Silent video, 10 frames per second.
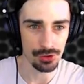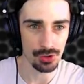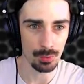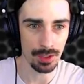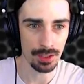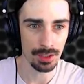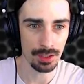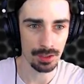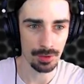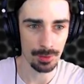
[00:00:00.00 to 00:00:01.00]
So we're
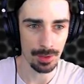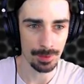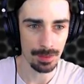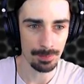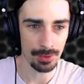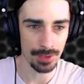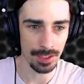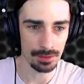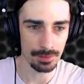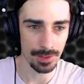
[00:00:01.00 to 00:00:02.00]
gonna, I'm gonna build the
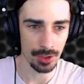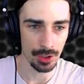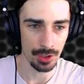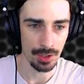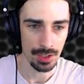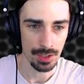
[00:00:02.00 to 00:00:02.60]
elevator,